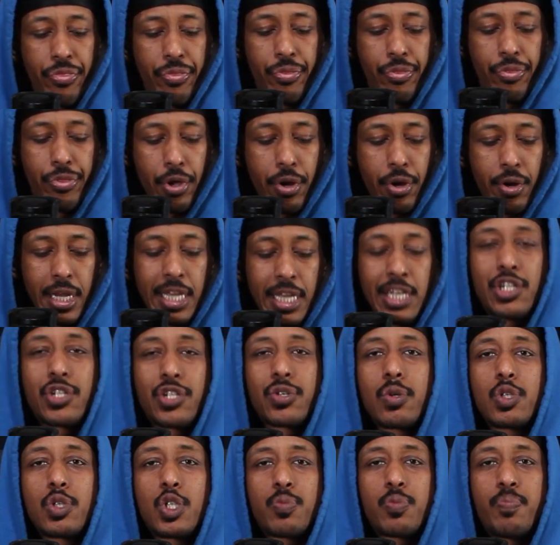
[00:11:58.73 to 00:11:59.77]
They're
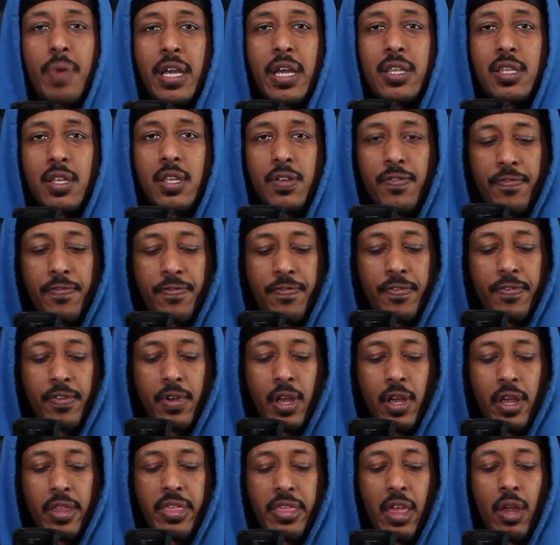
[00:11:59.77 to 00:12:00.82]
introspective.
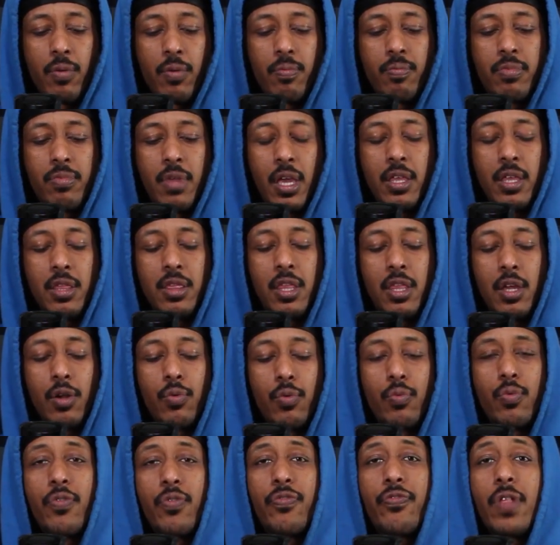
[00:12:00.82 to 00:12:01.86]
They're
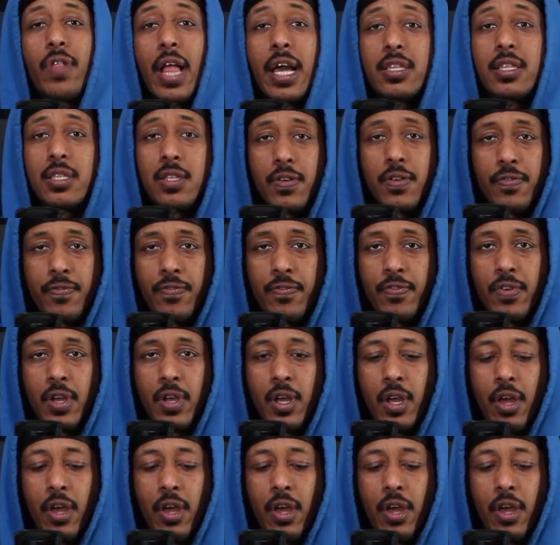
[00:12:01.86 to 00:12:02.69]
reflective.